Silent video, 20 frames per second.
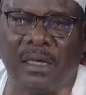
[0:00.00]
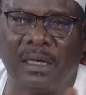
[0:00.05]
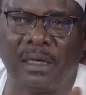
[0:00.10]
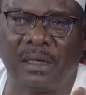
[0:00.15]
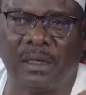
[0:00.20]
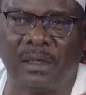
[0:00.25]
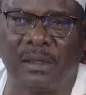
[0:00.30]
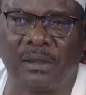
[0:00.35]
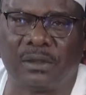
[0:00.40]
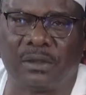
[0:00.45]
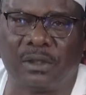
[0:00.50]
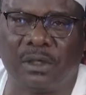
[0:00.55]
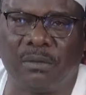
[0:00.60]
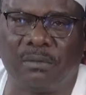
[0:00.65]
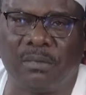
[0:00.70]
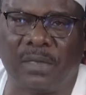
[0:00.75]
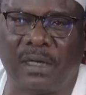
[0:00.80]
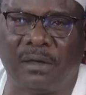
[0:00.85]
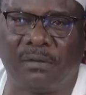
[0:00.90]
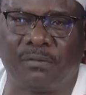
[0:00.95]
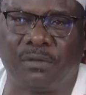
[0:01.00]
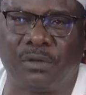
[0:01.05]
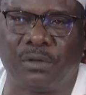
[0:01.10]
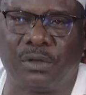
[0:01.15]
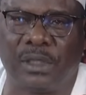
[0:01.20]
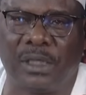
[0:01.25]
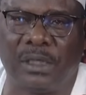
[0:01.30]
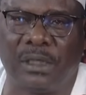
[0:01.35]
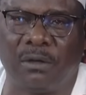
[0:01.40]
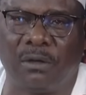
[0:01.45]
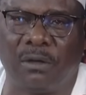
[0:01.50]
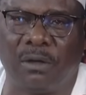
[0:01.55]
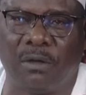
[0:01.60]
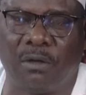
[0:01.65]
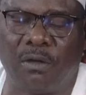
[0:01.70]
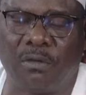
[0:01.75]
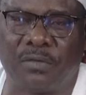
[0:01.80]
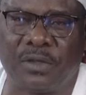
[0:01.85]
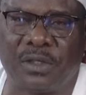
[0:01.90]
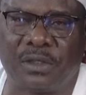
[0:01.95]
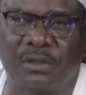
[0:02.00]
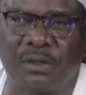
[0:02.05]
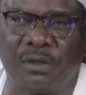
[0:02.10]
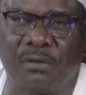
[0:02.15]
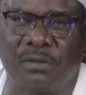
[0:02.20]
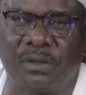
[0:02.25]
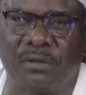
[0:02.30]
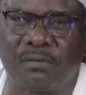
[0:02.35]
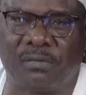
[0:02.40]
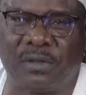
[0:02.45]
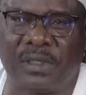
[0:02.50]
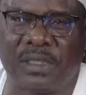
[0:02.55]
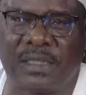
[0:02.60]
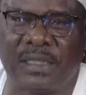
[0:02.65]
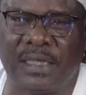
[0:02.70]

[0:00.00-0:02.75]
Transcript: some are for the office of the First